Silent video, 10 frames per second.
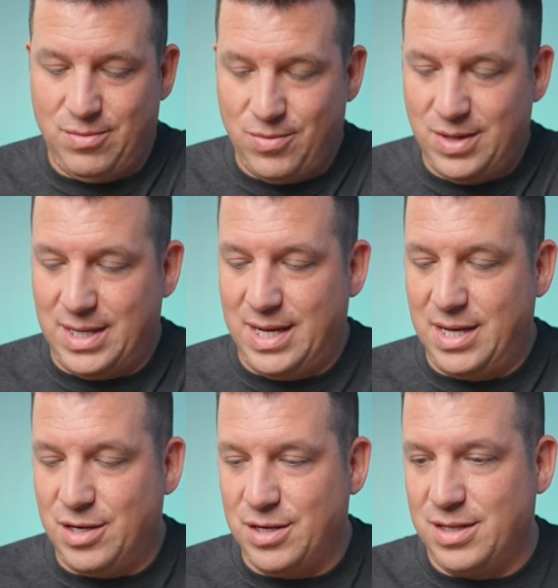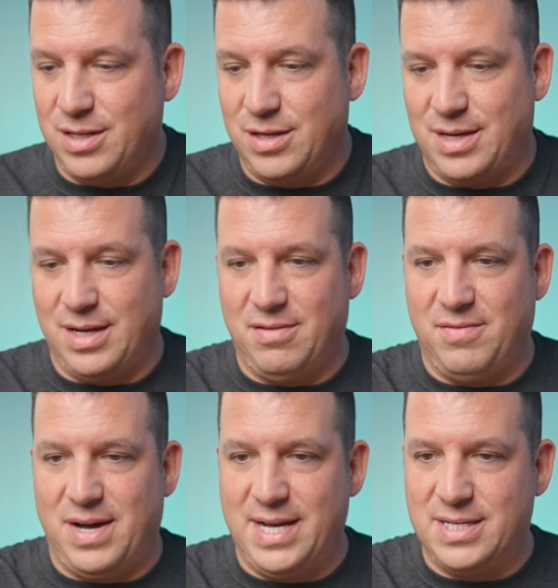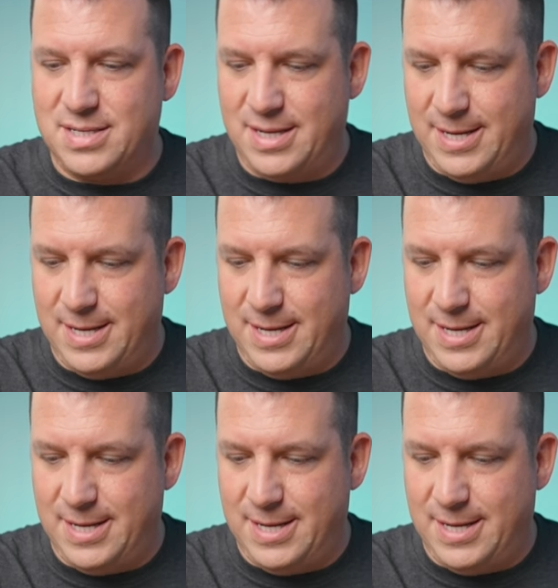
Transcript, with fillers: really good looking device.